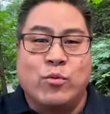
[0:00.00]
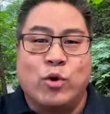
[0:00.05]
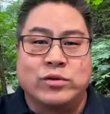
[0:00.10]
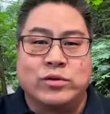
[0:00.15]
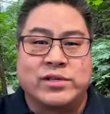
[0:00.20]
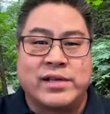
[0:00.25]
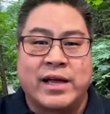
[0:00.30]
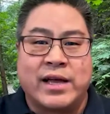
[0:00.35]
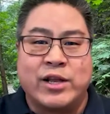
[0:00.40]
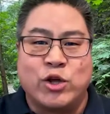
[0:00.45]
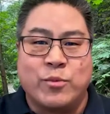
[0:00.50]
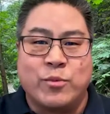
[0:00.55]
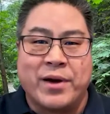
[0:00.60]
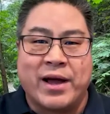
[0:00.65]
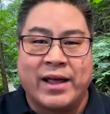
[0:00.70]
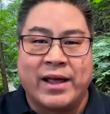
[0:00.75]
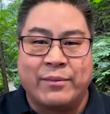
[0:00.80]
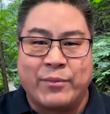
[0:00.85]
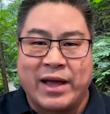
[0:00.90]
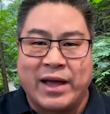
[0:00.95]
won't send you
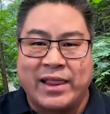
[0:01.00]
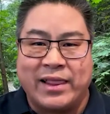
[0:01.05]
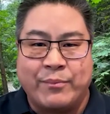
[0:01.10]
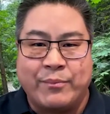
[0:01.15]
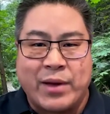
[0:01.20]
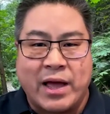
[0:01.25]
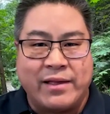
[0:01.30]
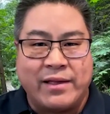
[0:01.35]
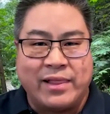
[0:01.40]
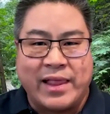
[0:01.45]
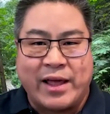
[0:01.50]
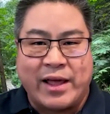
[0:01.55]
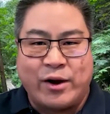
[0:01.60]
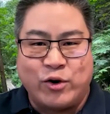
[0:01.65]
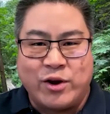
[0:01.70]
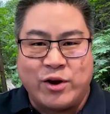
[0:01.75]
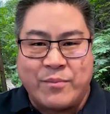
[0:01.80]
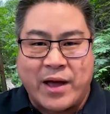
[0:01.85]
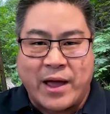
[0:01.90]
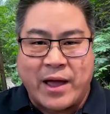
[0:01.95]
my letter
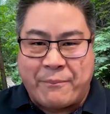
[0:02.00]
to my